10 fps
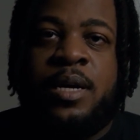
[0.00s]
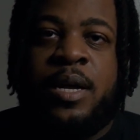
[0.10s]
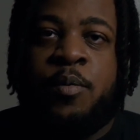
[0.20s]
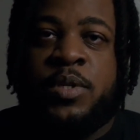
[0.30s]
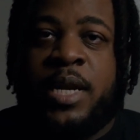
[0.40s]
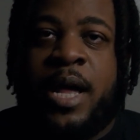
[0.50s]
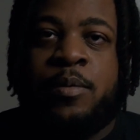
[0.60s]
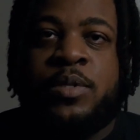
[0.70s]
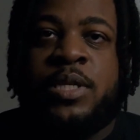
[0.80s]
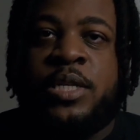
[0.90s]
it was
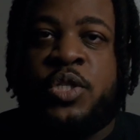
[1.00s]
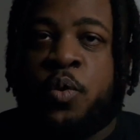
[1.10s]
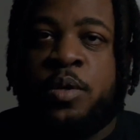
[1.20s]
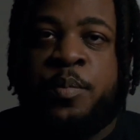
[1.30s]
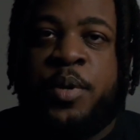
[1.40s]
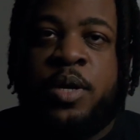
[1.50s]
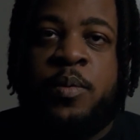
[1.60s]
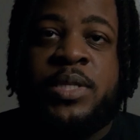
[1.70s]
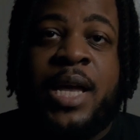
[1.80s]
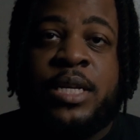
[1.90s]
announced that Jordan Peele
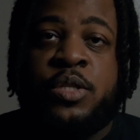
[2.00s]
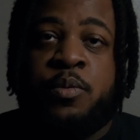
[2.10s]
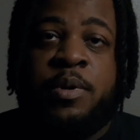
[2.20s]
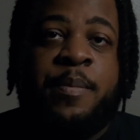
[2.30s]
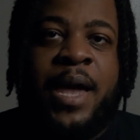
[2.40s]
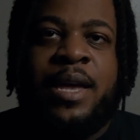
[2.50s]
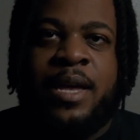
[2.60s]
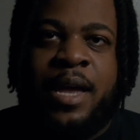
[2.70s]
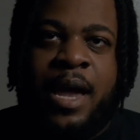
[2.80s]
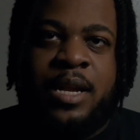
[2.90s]
was actually
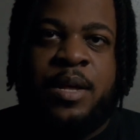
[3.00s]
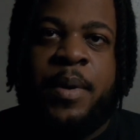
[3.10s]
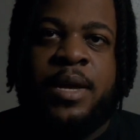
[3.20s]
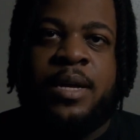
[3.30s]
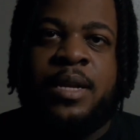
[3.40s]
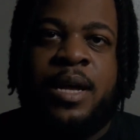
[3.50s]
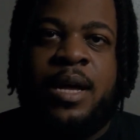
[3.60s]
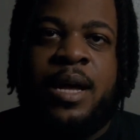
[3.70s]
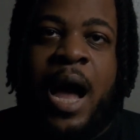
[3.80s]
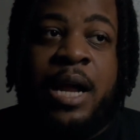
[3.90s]
remaking Candyman.
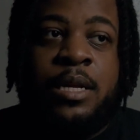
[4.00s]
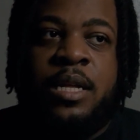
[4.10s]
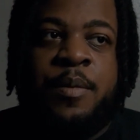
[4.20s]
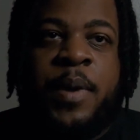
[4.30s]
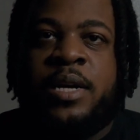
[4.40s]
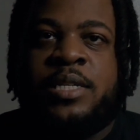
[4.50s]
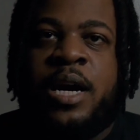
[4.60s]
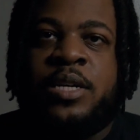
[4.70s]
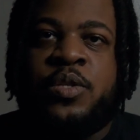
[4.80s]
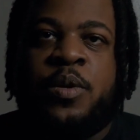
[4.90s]
I deleted my
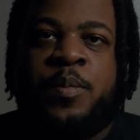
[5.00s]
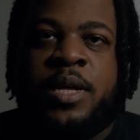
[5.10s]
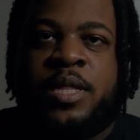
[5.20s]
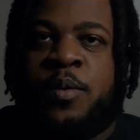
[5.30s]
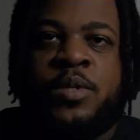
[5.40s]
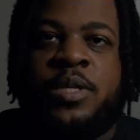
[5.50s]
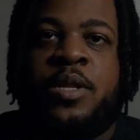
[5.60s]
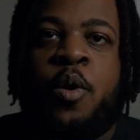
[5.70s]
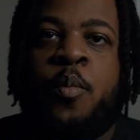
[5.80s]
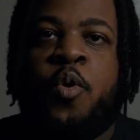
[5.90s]
entire script, like there was
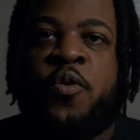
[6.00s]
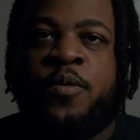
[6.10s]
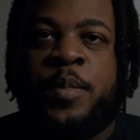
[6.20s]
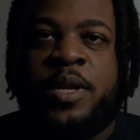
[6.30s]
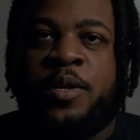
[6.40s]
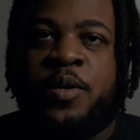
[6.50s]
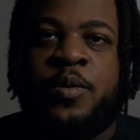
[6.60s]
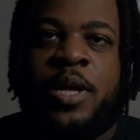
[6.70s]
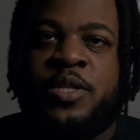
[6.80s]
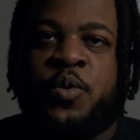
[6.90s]
no more for me to
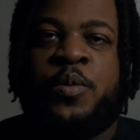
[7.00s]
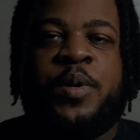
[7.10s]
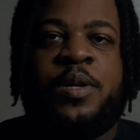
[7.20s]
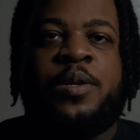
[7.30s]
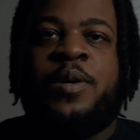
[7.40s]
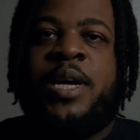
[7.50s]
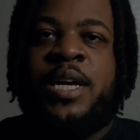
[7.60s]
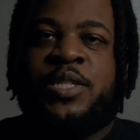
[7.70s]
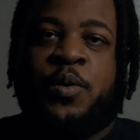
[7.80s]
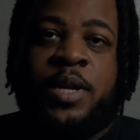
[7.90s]
do. Like, Jordan Peele
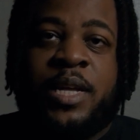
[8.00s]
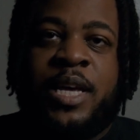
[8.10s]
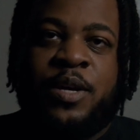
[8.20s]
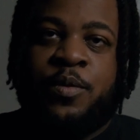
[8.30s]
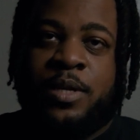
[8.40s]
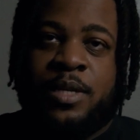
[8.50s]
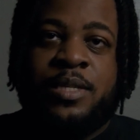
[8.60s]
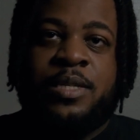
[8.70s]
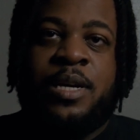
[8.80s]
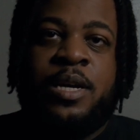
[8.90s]
is going to kill
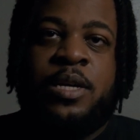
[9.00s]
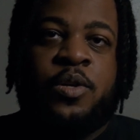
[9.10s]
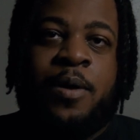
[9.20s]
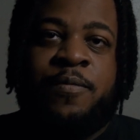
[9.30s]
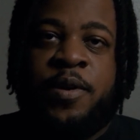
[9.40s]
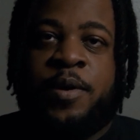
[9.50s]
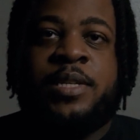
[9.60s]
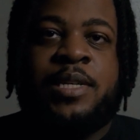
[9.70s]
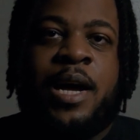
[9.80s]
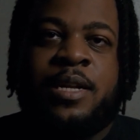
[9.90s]
this. So I'm very
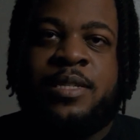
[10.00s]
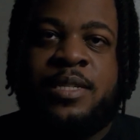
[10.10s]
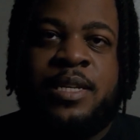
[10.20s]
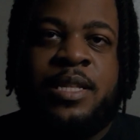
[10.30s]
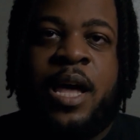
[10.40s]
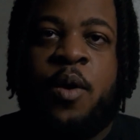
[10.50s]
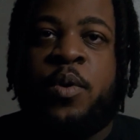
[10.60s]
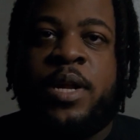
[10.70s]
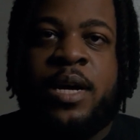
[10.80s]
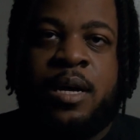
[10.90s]
excited to see that
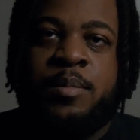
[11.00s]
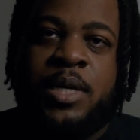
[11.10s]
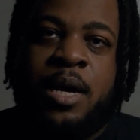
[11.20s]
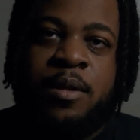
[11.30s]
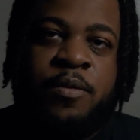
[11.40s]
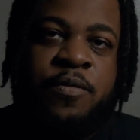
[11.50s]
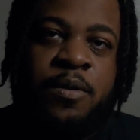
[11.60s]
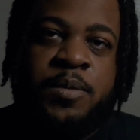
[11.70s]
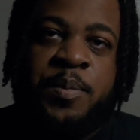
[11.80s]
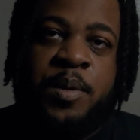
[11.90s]
when it comes out. The
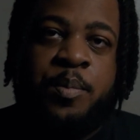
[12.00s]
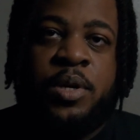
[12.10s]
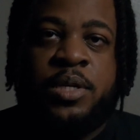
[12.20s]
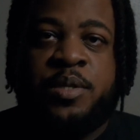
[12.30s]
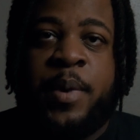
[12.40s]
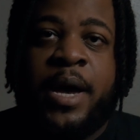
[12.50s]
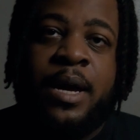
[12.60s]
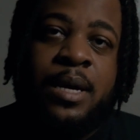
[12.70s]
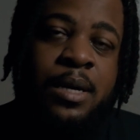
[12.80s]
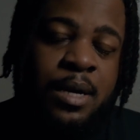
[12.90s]
film's been pushed
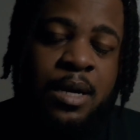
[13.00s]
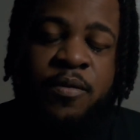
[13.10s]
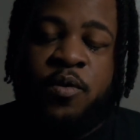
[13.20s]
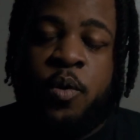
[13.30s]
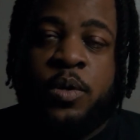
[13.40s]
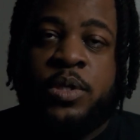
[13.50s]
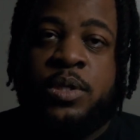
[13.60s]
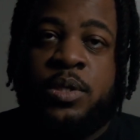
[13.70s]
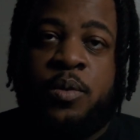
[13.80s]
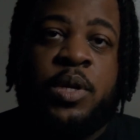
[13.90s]
back, of course,
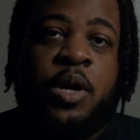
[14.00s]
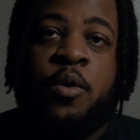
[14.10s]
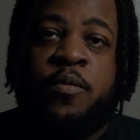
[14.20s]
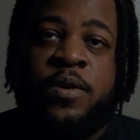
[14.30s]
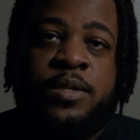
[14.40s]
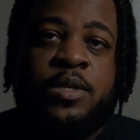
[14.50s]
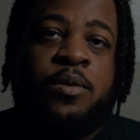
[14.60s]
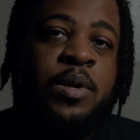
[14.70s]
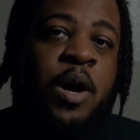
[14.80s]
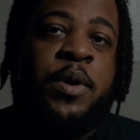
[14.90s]
due to COVID,
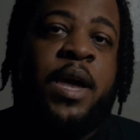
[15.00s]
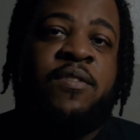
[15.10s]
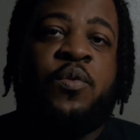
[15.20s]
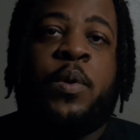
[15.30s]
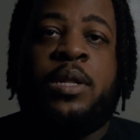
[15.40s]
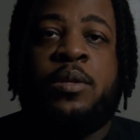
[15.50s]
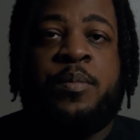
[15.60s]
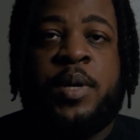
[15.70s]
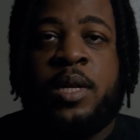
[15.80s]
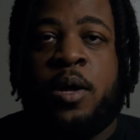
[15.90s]
so now we have to wait a little
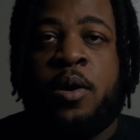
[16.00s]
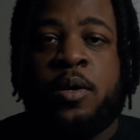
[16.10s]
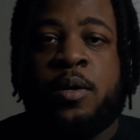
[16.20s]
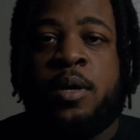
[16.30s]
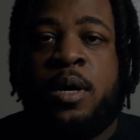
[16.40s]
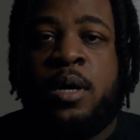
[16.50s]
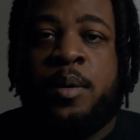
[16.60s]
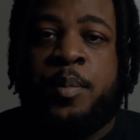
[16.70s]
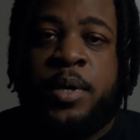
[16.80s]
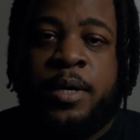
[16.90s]
bit longer.
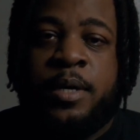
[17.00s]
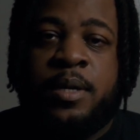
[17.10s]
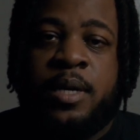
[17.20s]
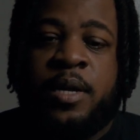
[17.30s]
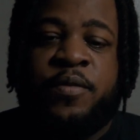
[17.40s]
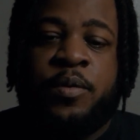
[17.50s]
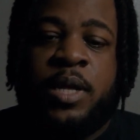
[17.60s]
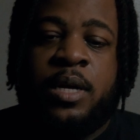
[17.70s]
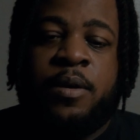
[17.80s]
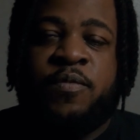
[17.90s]
But if you
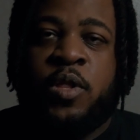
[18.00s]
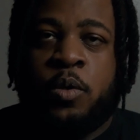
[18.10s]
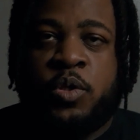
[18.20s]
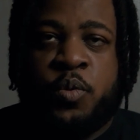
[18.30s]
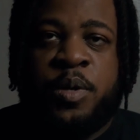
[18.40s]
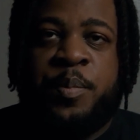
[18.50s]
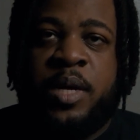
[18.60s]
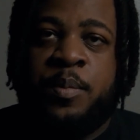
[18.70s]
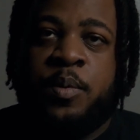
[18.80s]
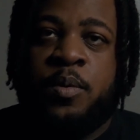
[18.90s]
think of those three
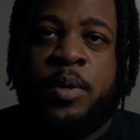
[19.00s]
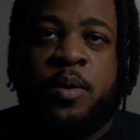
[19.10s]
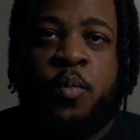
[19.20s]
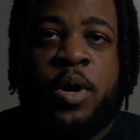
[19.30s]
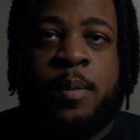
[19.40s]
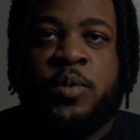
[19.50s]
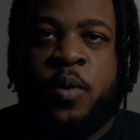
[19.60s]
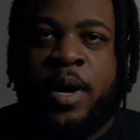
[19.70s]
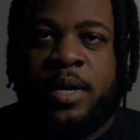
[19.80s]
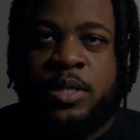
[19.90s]
people and what I'm
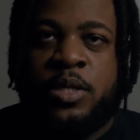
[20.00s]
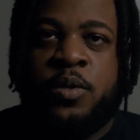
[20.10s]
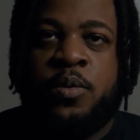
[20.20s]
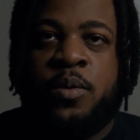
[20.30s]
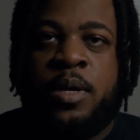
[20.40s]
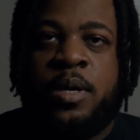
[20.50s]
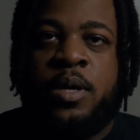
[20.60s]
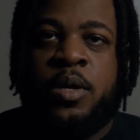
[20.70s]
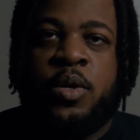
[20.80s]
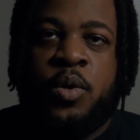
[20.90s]
trying to do,
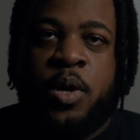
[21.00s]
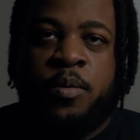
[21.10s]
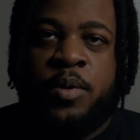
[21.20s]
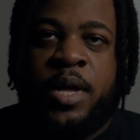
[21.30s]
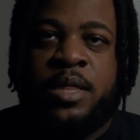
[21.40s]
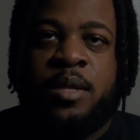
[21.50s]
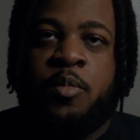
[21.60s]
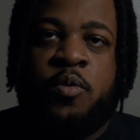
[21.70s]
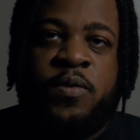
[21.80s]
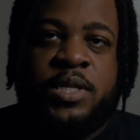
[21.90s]
you know that the
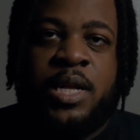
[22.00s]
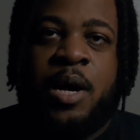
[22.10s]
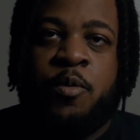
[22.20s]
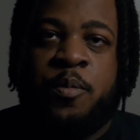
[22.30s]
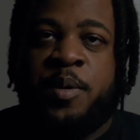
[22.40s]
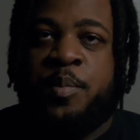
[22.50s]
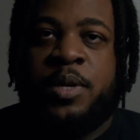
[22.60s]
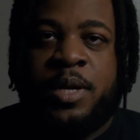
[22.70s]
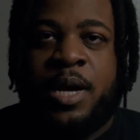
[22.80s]
movies that I will be putting